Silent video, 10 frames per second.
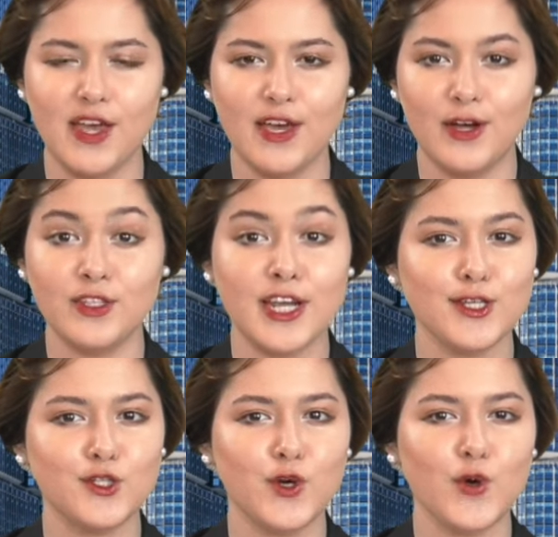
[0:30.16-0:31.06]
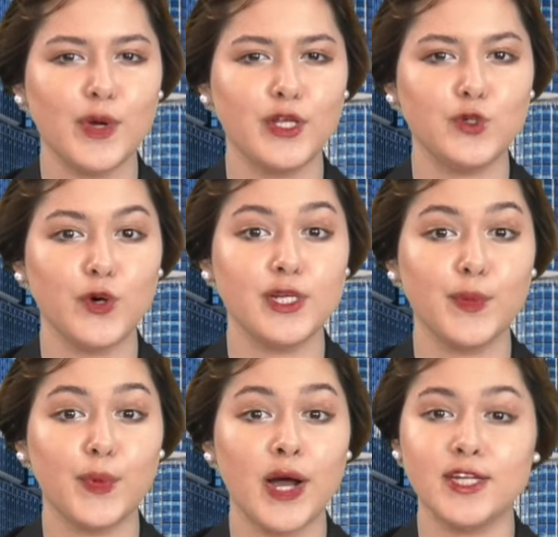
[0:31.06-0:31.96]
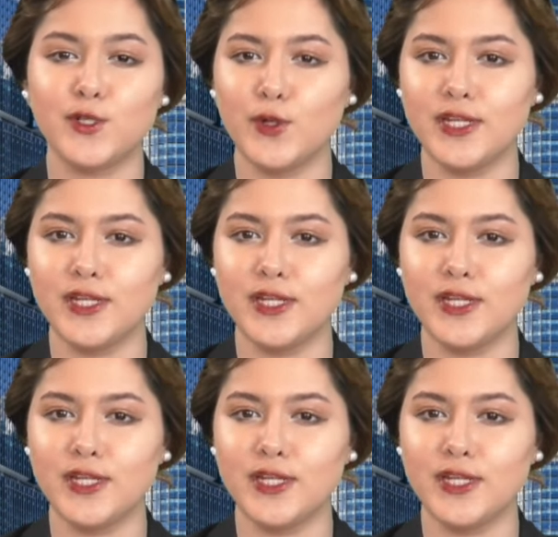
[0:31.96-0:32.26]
On today's show, we're joined by Tony